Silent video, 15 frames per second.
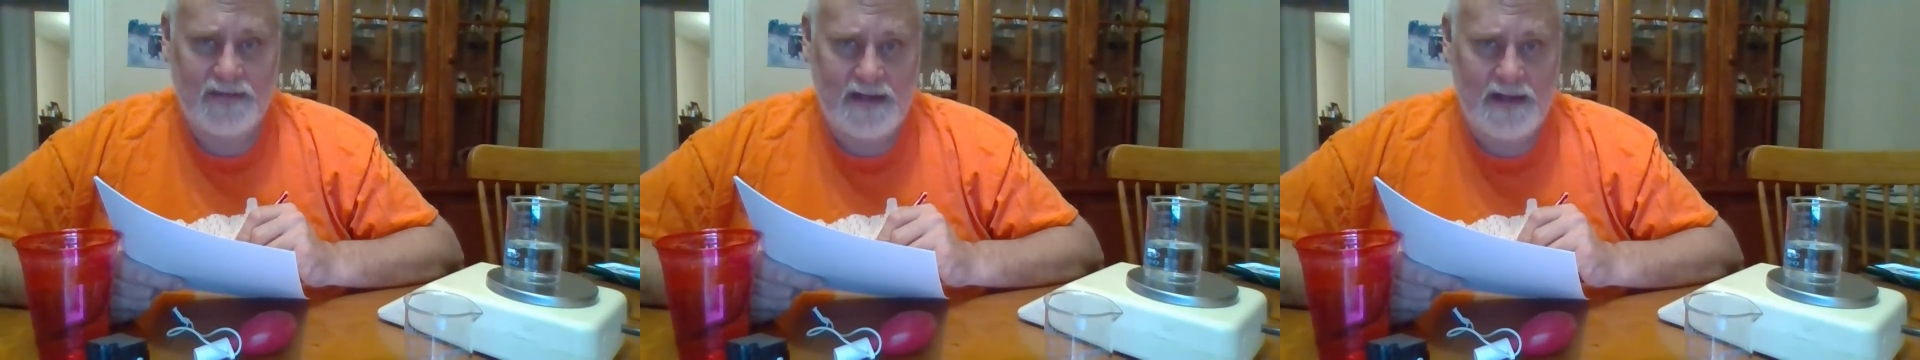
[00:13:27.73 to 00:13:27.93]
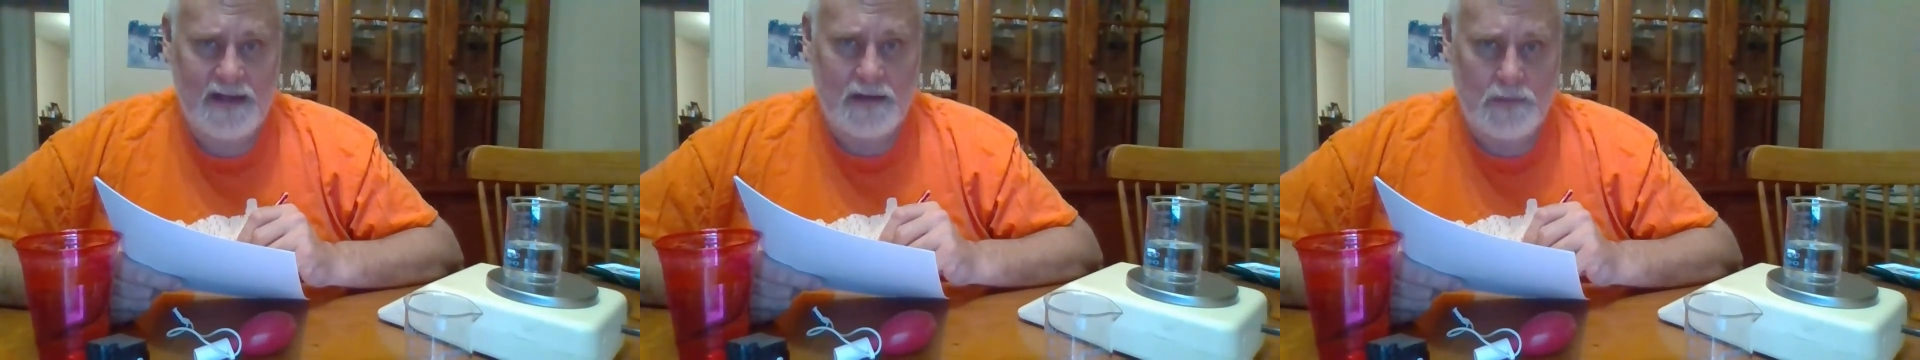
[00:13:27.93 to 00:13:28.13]

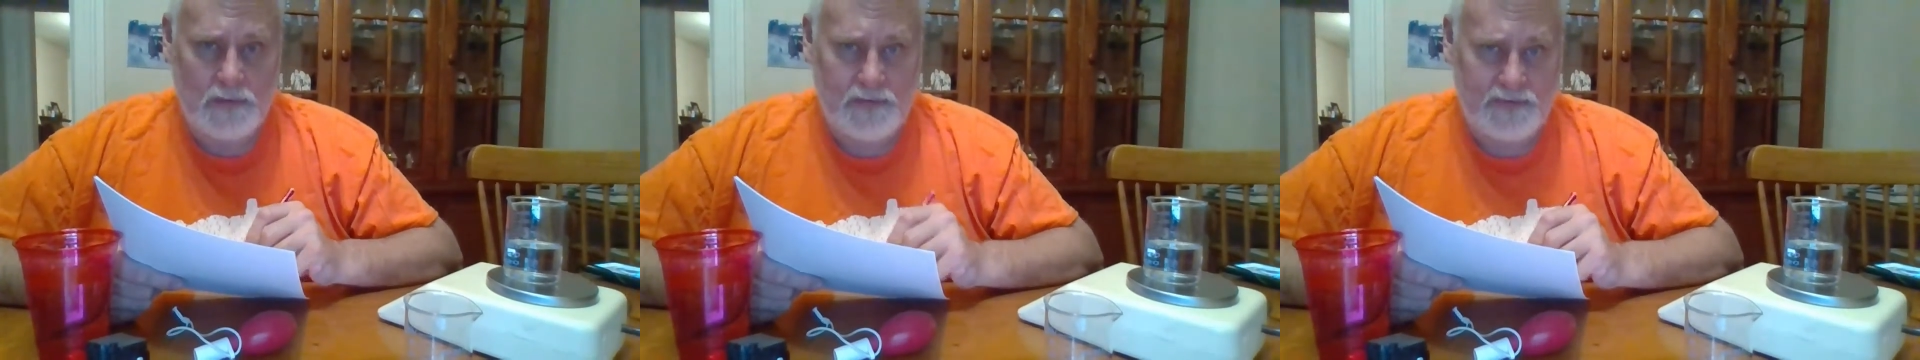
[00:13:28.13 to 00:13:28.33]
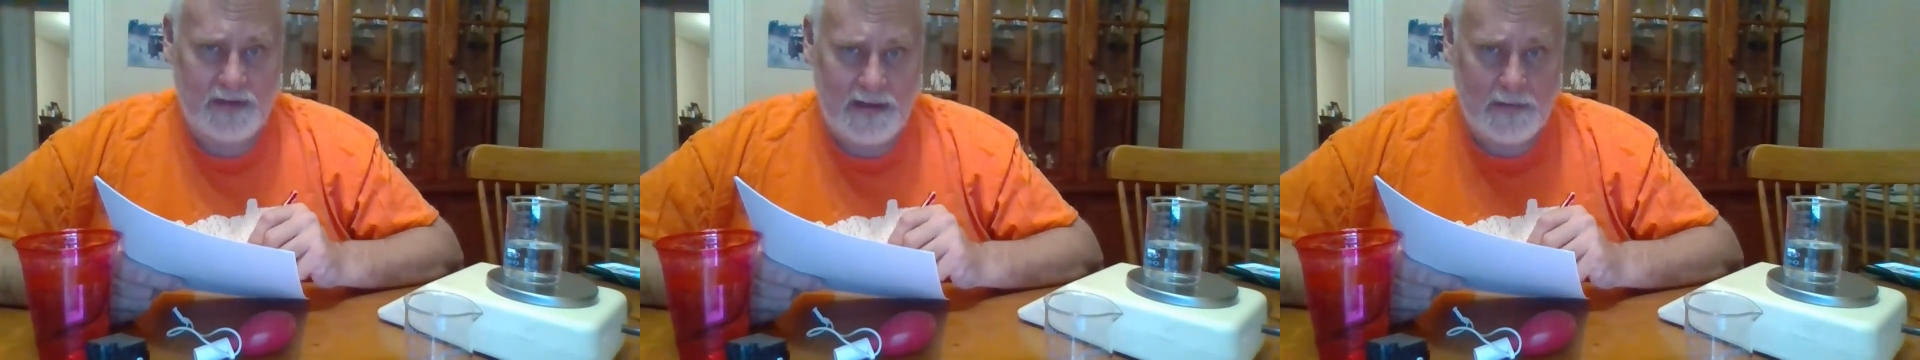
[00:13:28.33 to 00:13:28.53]

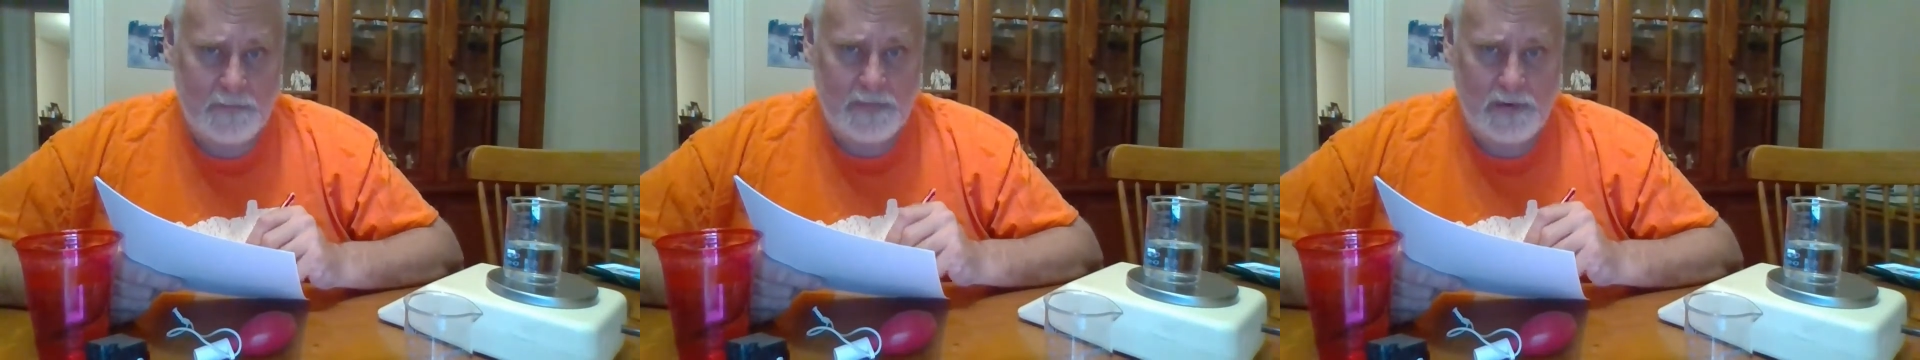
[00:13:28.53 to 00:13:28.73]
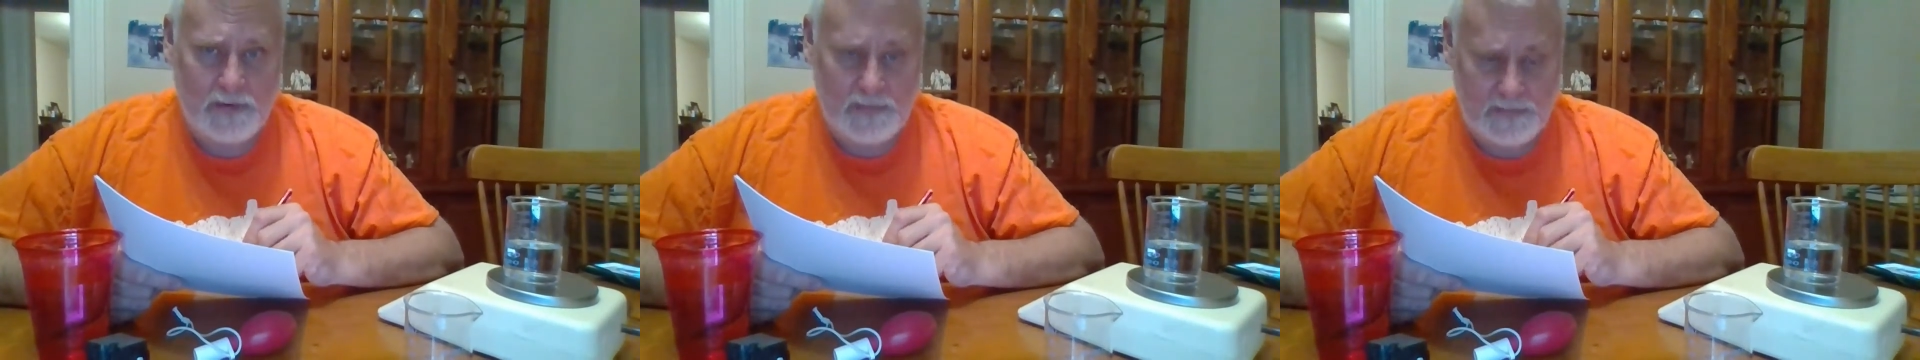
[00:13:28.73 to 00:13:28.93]
equals M
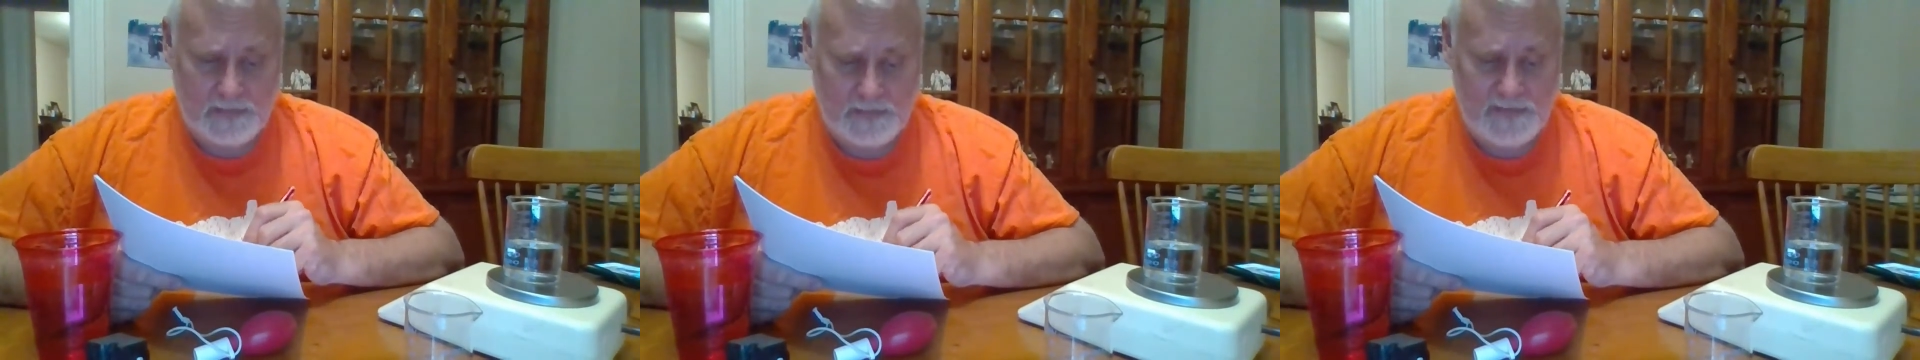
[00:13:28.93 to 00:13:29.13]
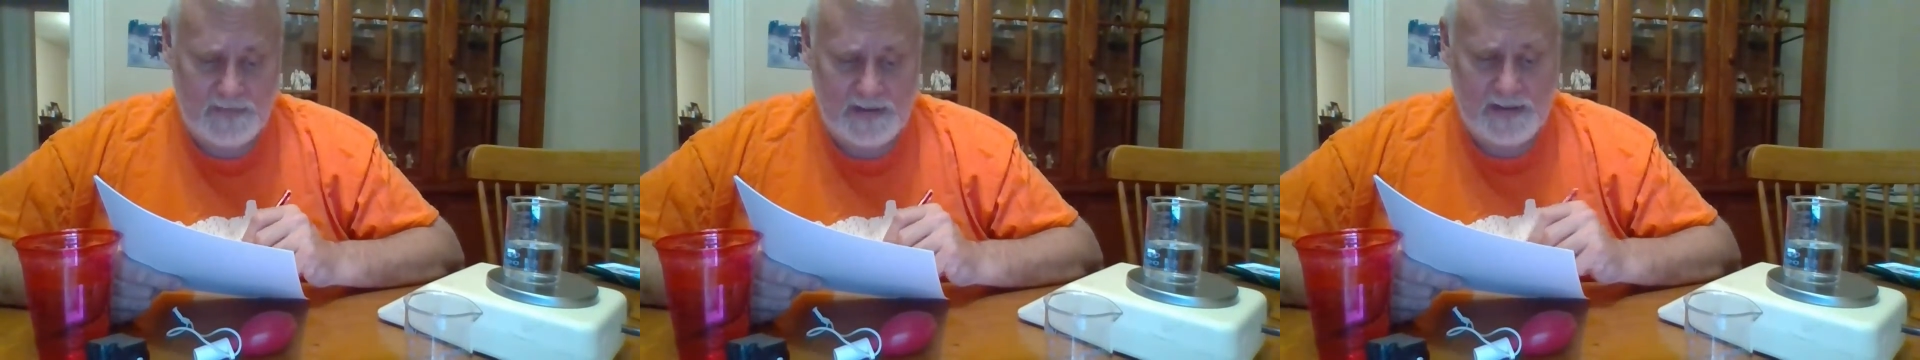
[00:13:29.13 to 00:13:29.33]
over
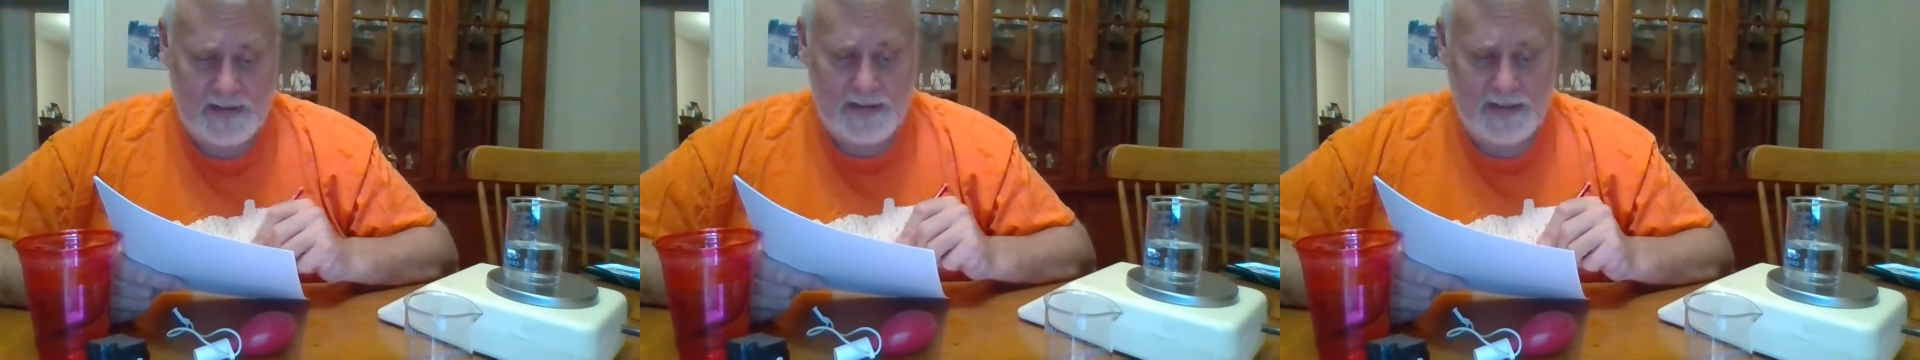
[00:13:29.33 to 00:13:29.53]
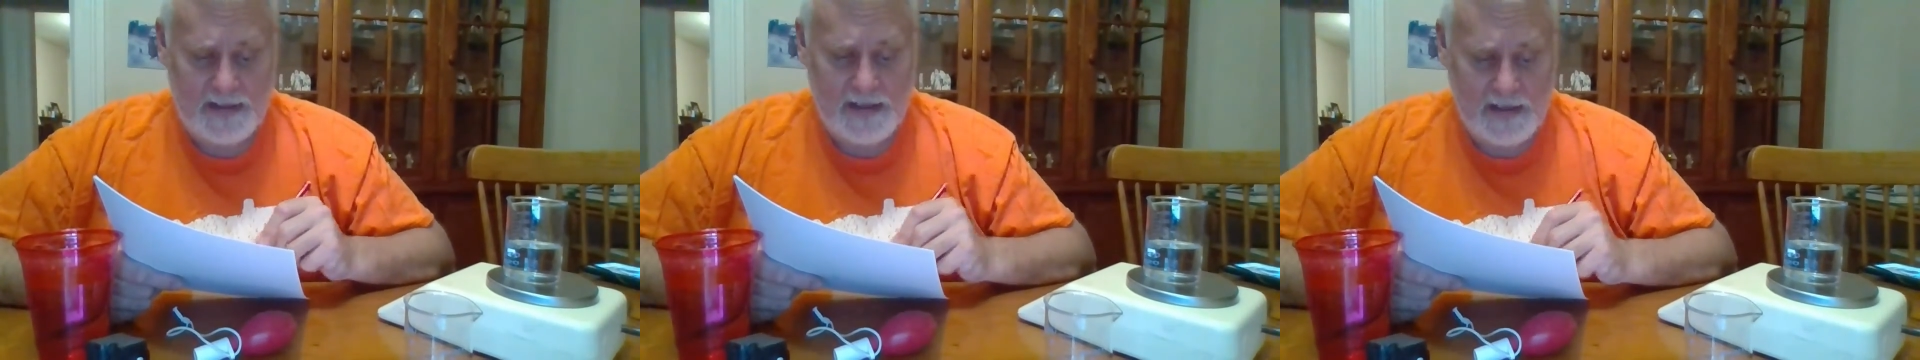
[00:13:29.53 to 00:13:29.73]

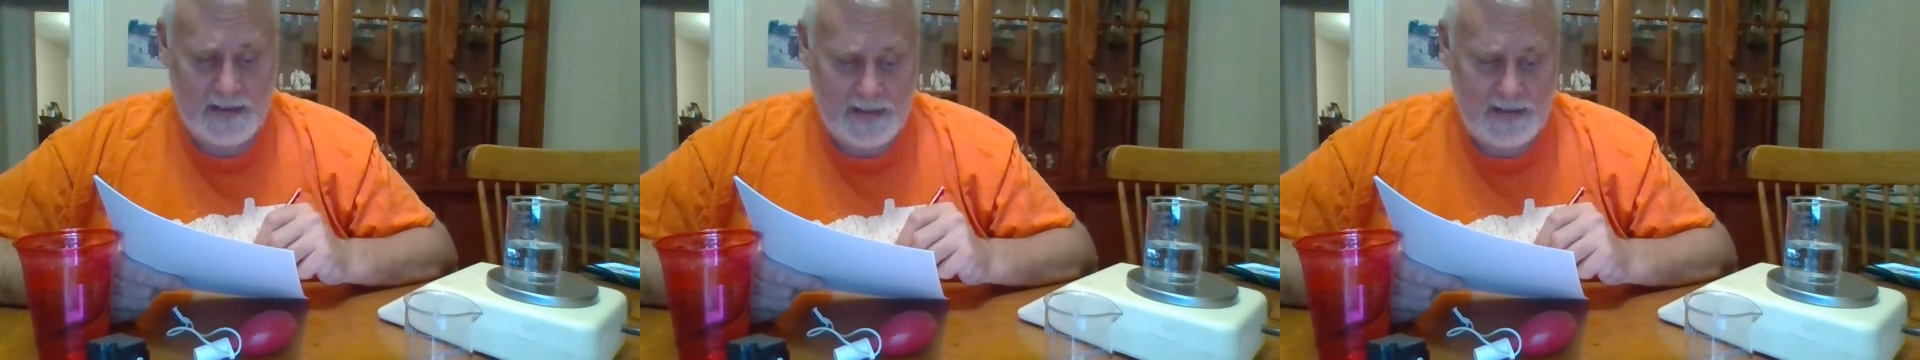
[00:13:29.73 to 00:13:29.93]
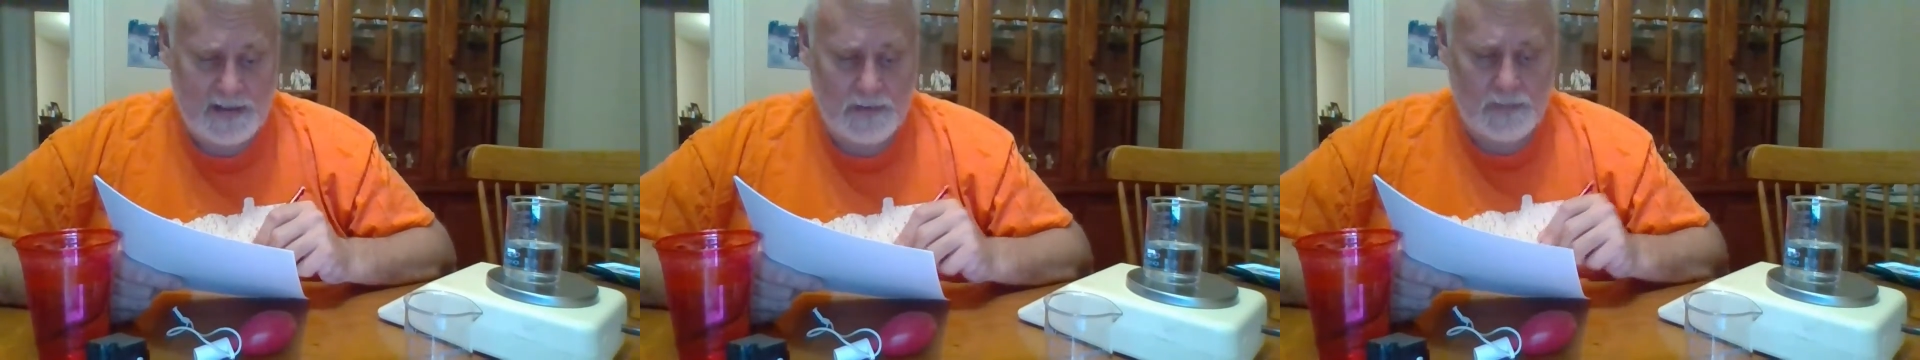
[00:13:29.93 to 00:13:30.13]
V
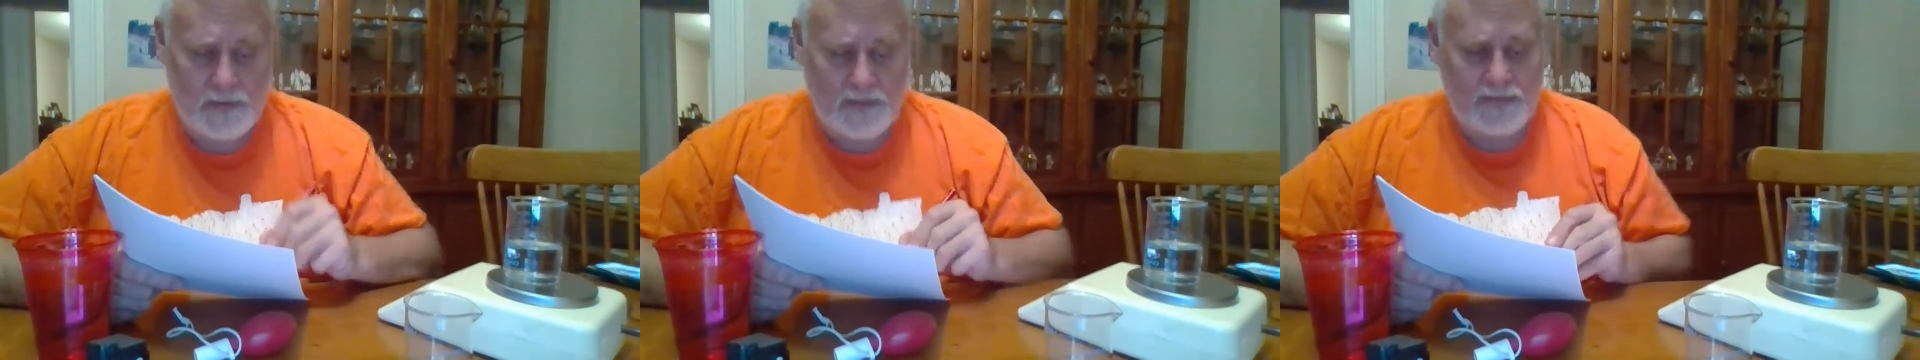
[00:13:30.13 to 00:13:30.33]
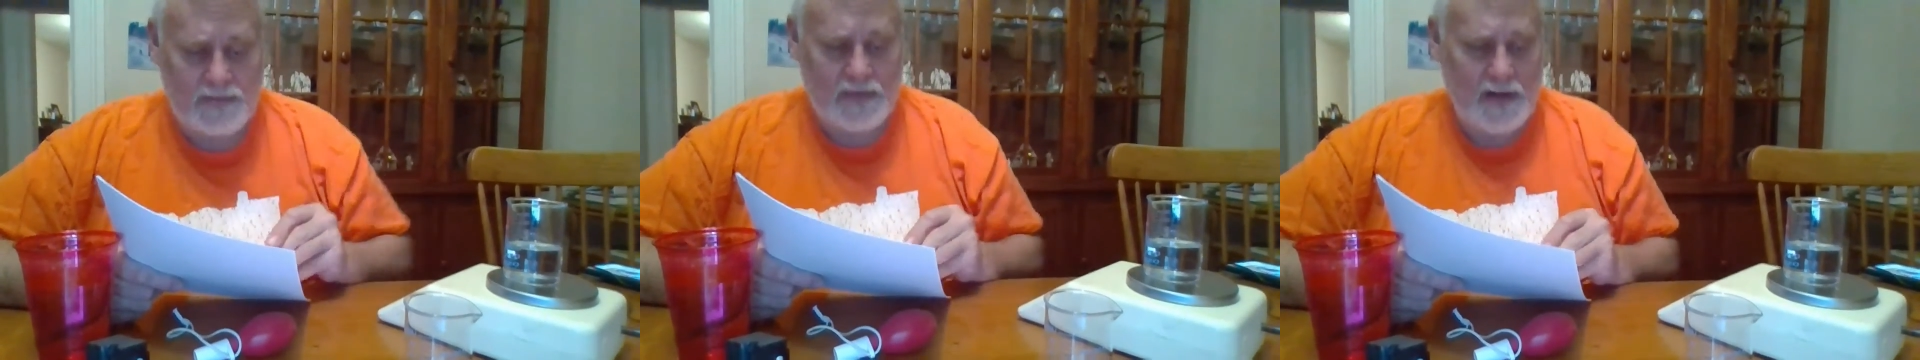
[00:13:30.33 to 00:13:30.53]

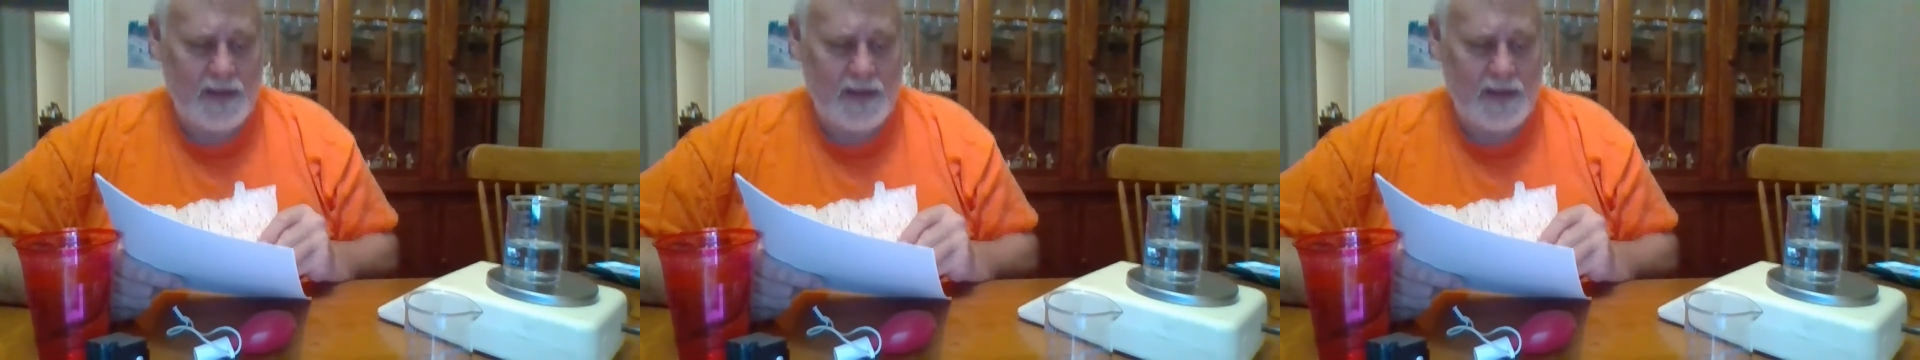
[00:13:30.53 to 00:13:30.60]
equals,